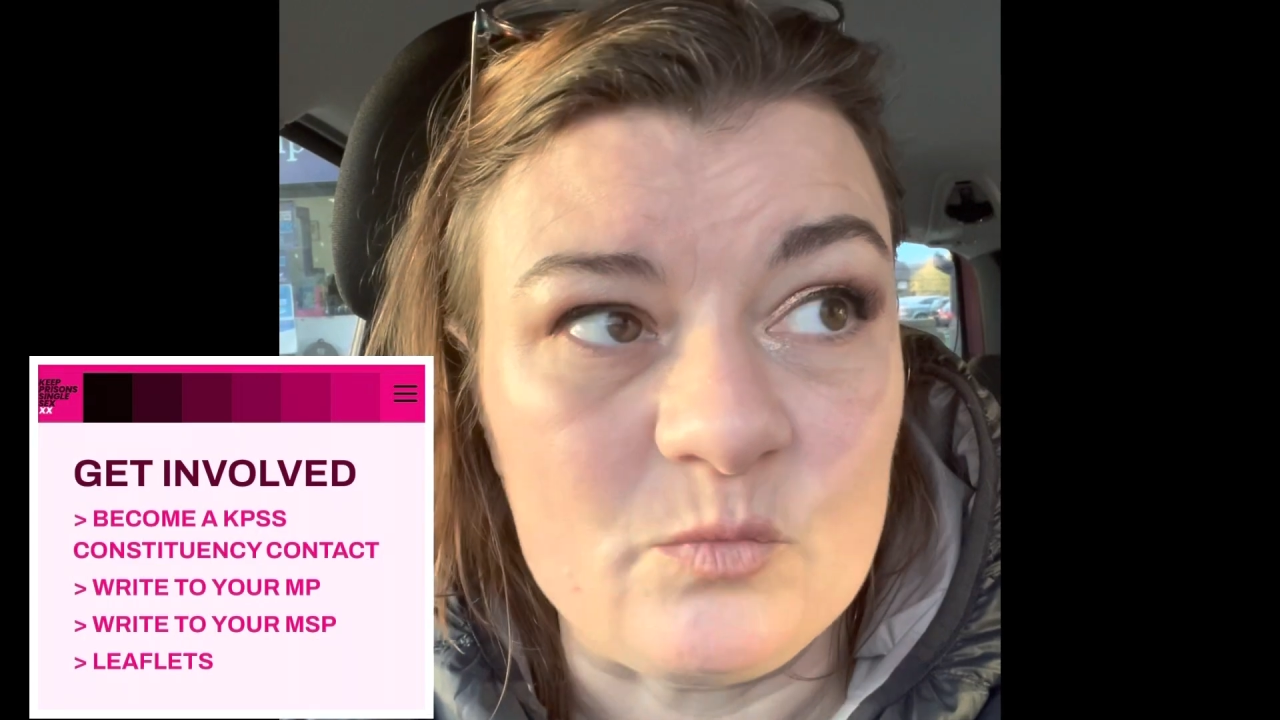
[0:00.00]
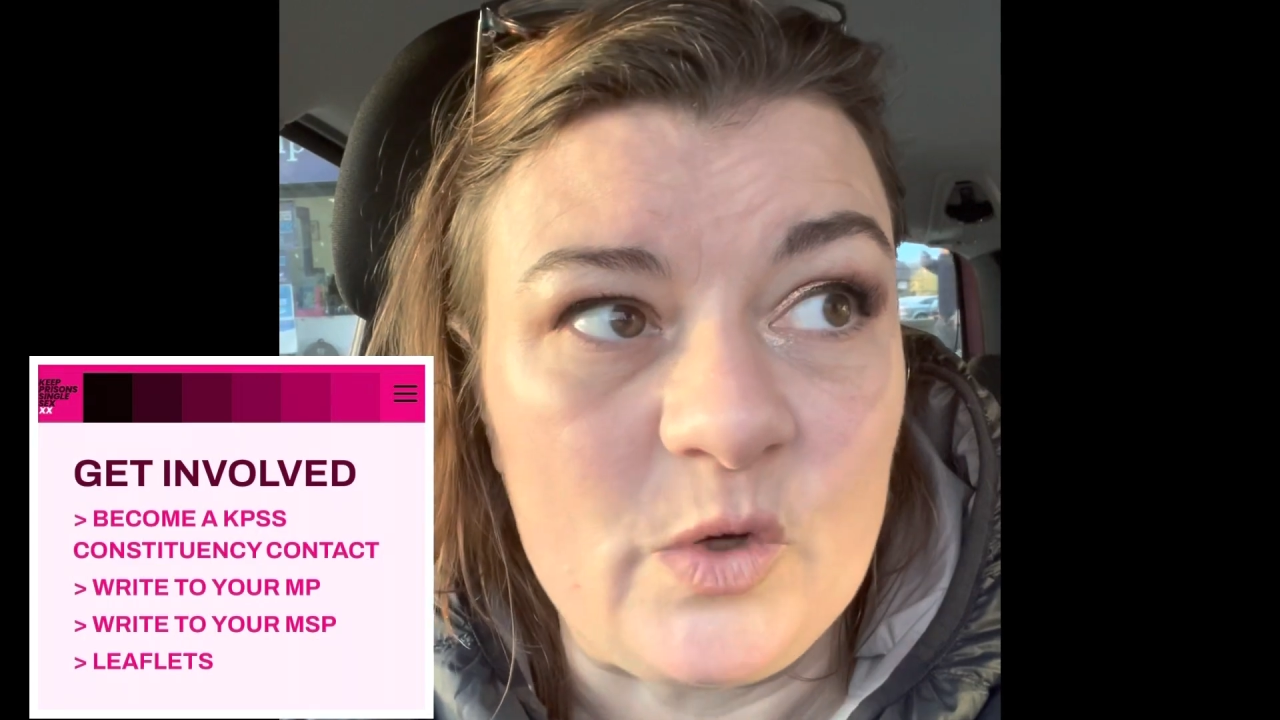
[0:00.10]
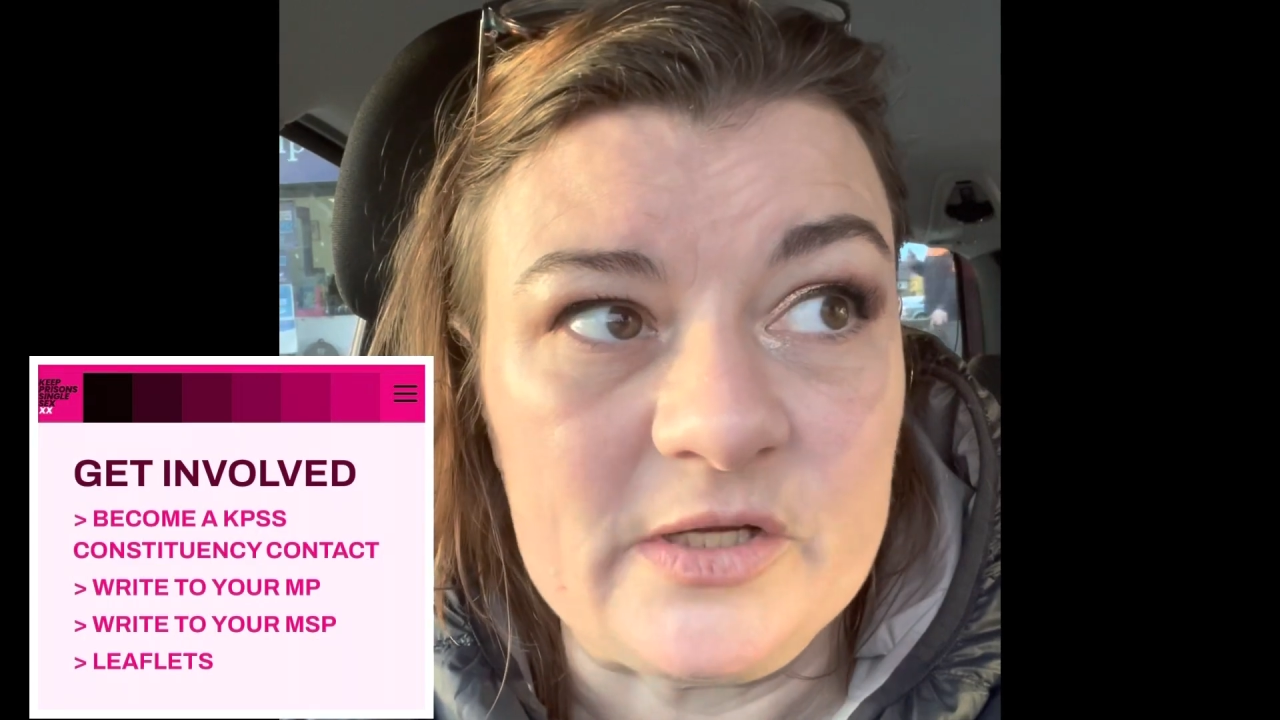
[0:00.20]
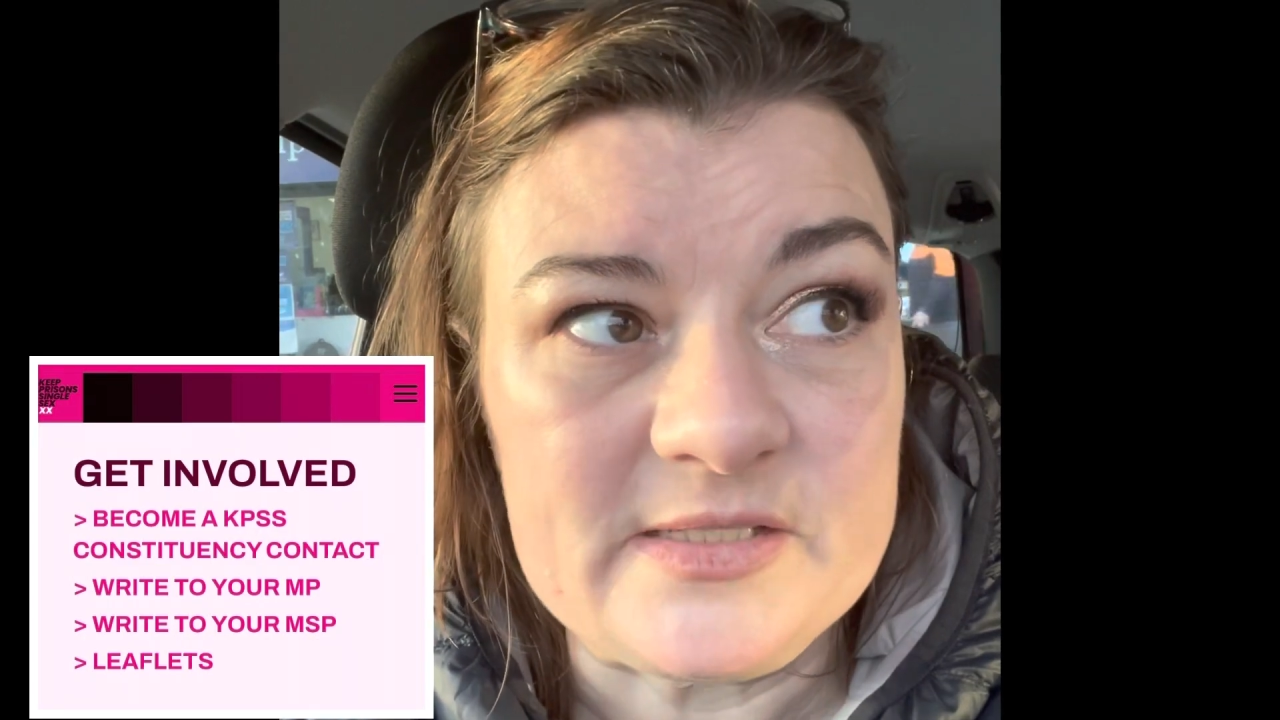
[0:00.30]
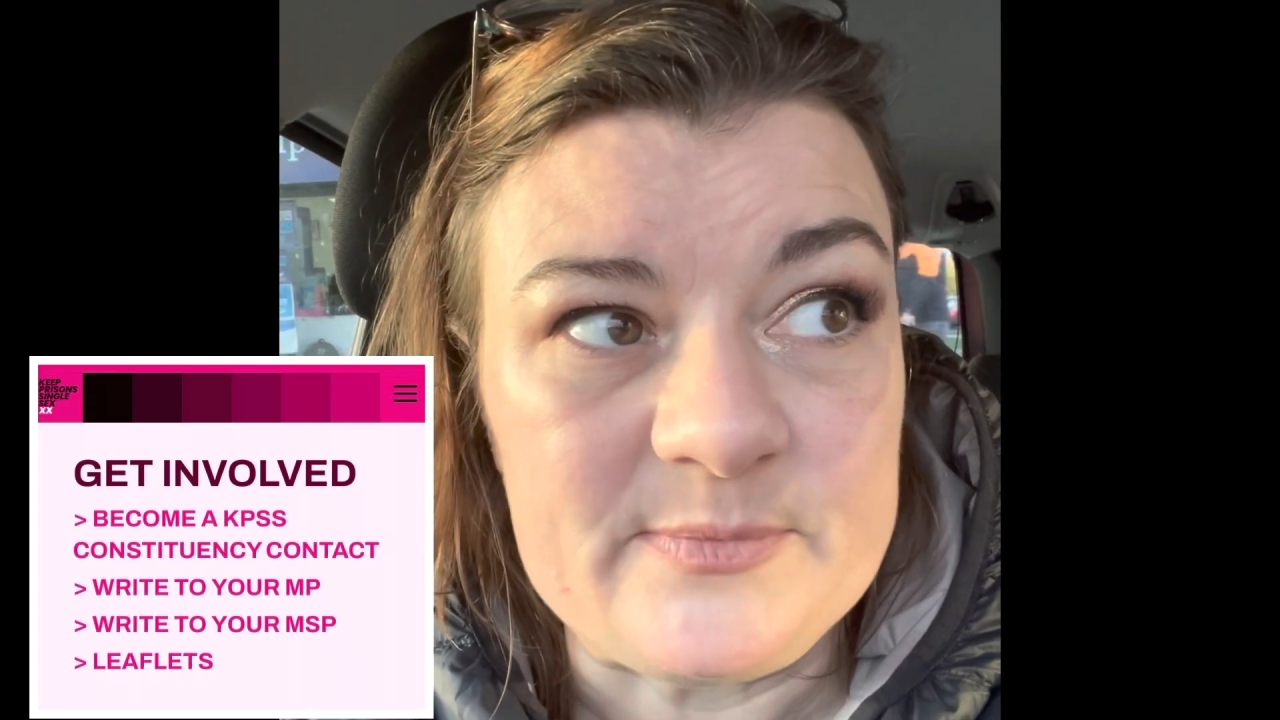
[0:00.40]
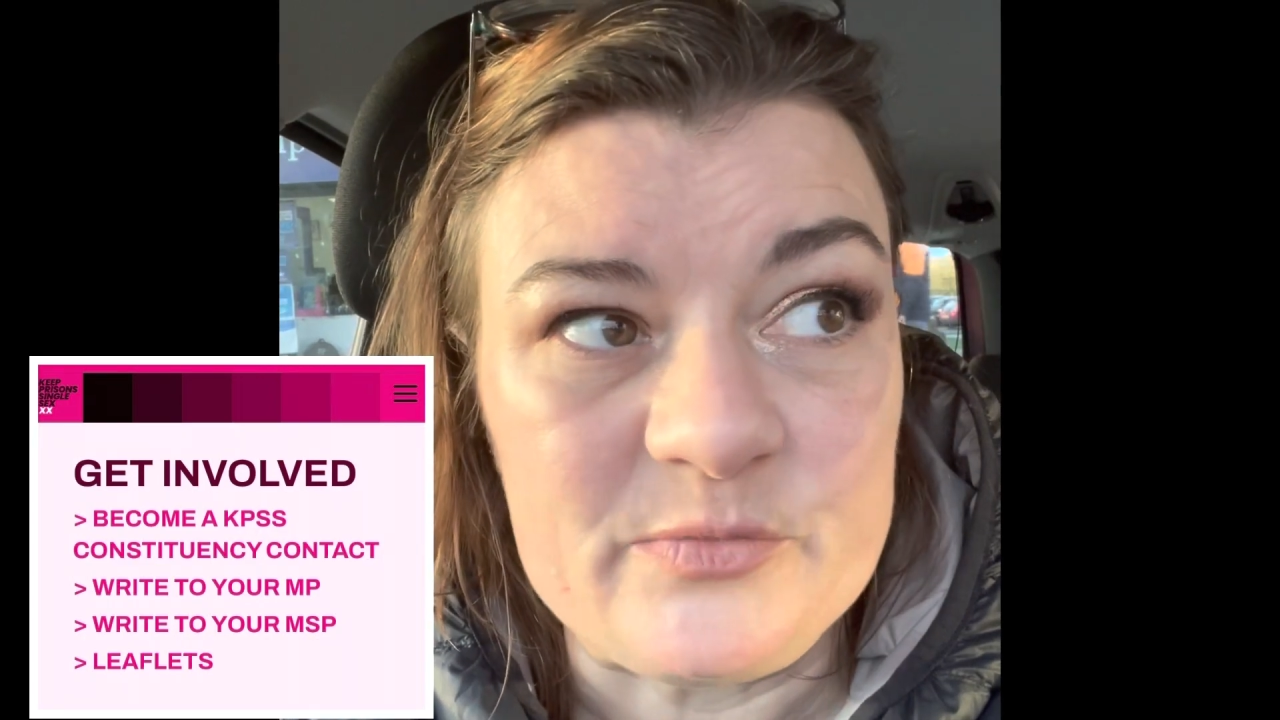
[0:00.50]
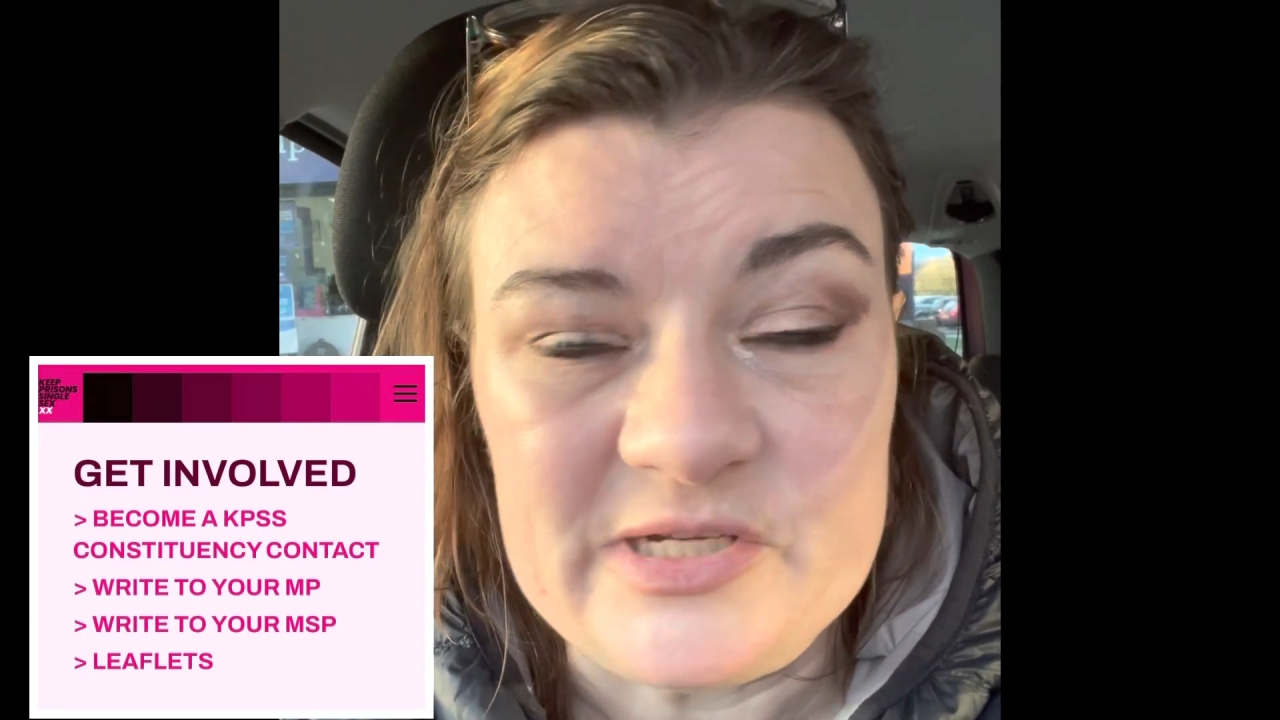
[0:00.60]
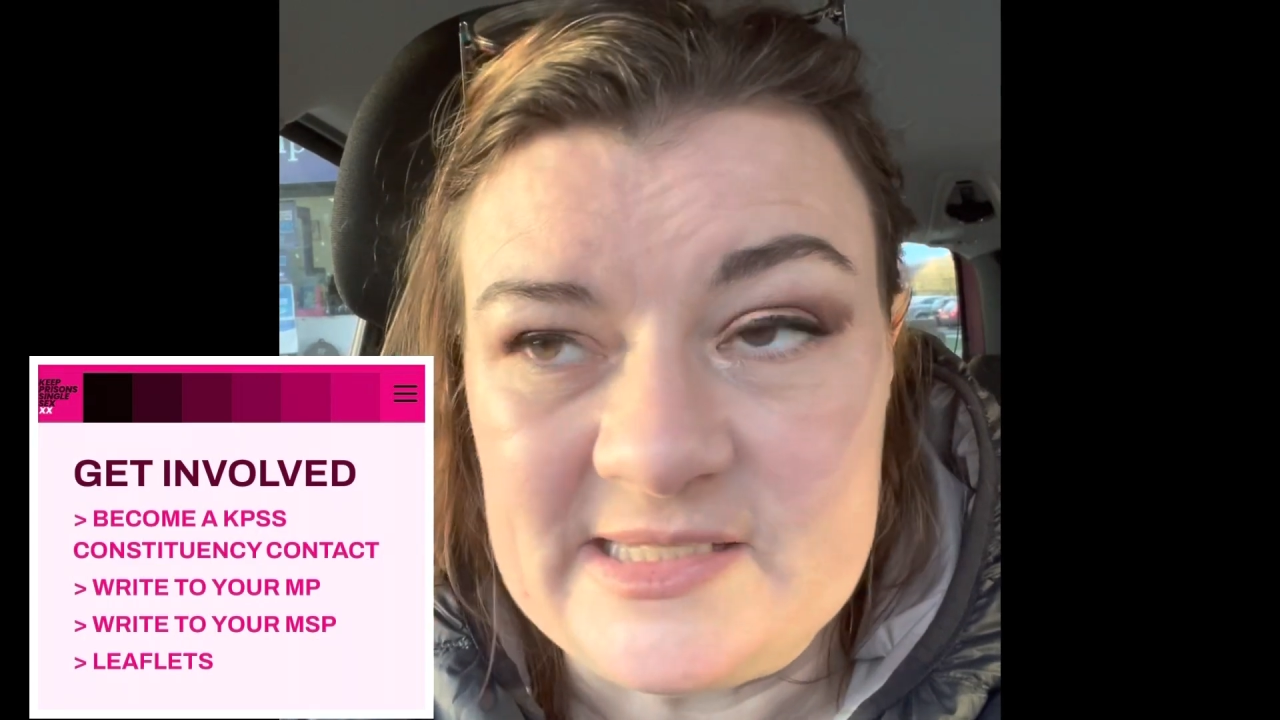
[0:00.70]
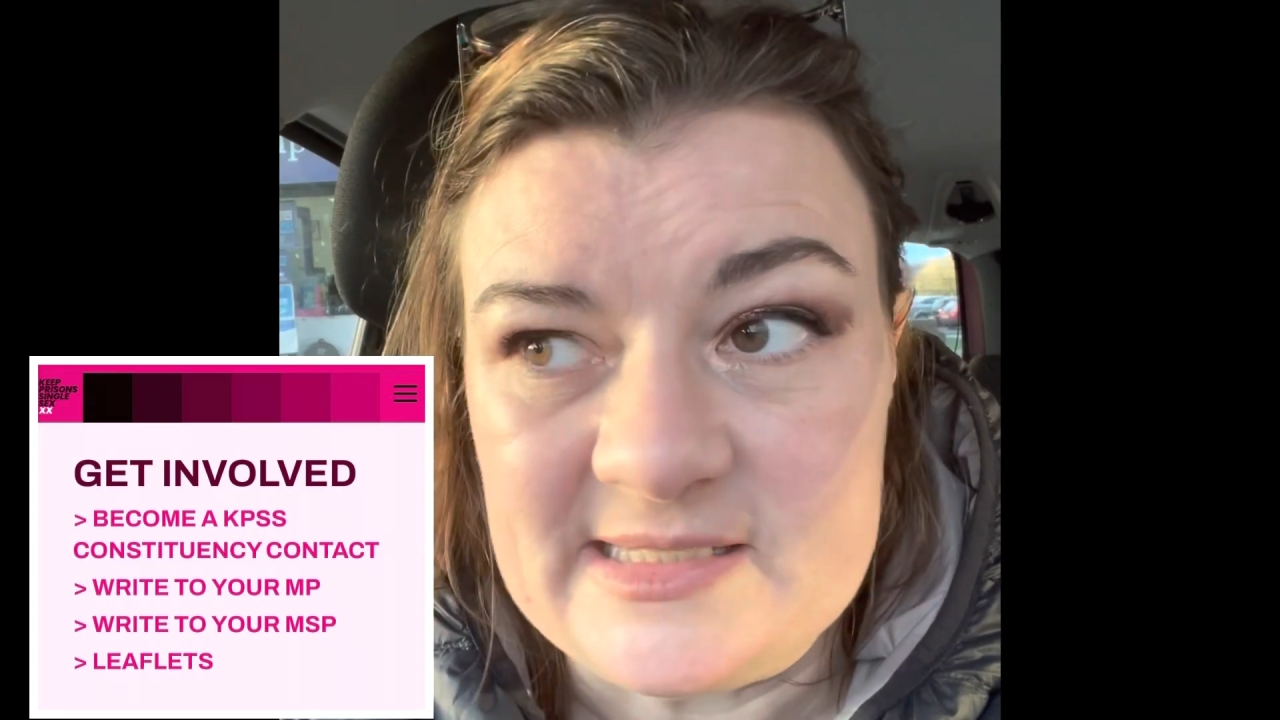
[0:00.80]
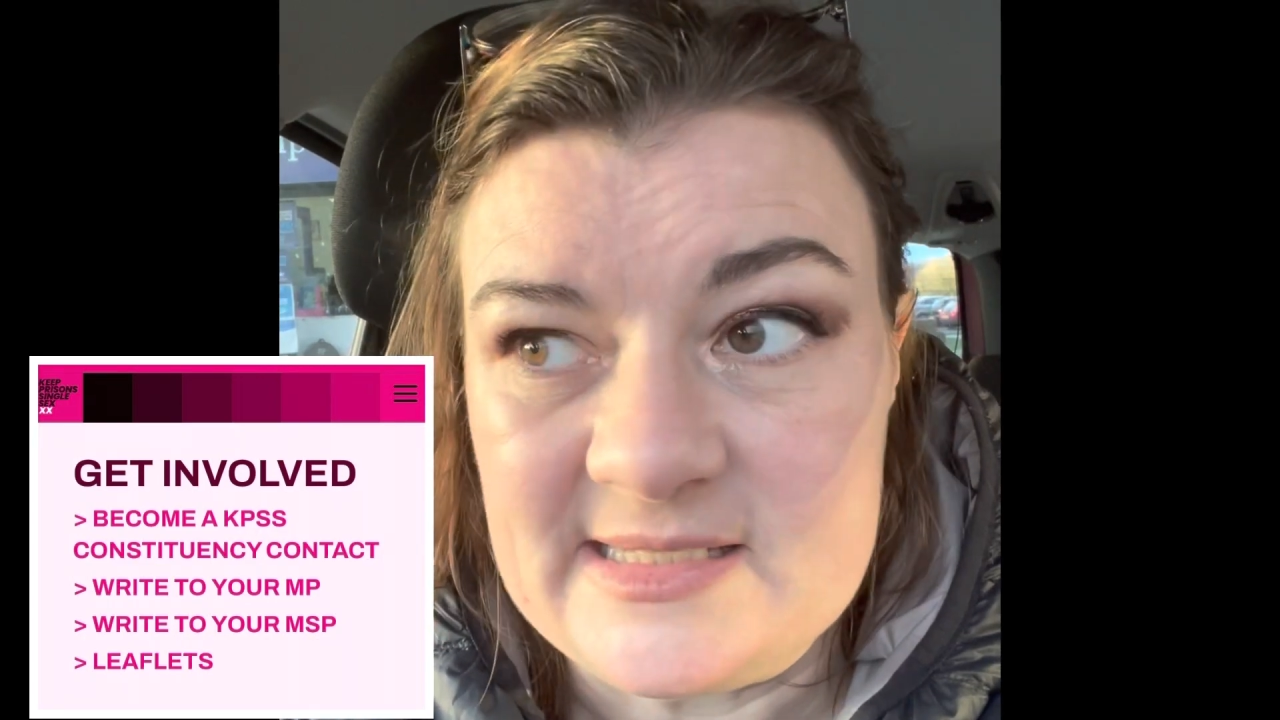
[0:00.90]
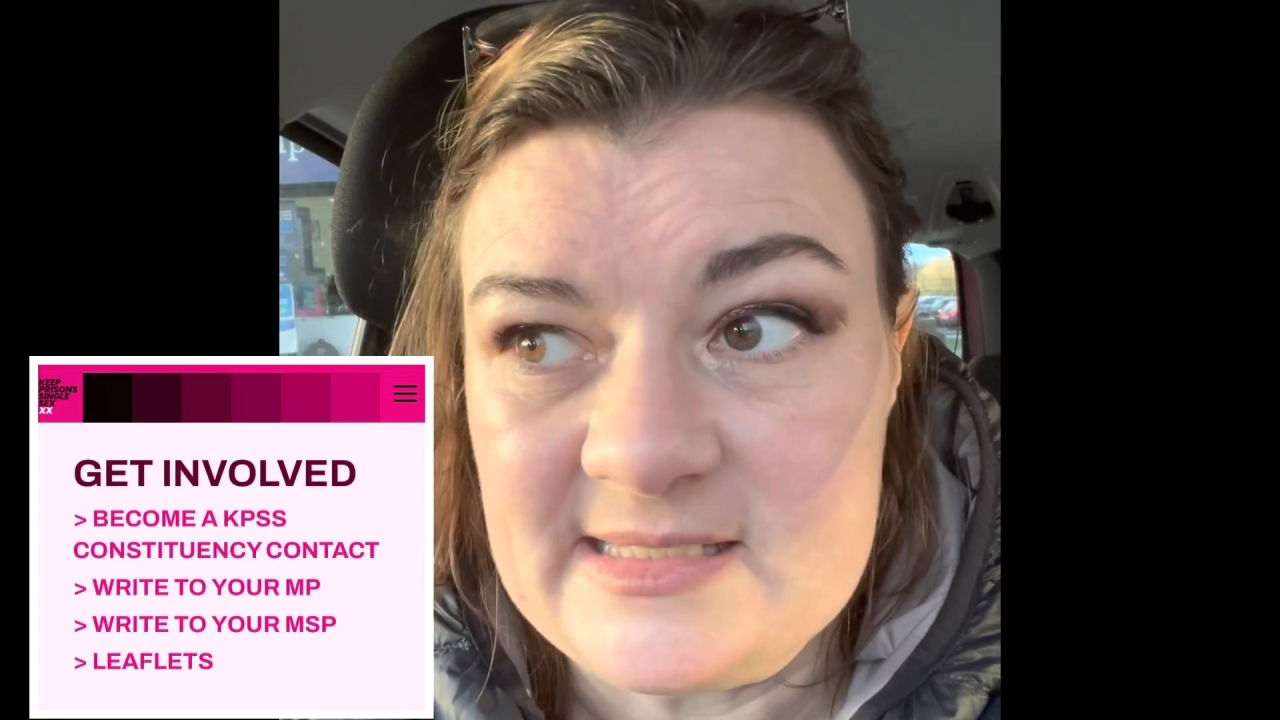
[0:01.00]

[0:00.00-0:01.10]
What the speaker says: worked in prisons,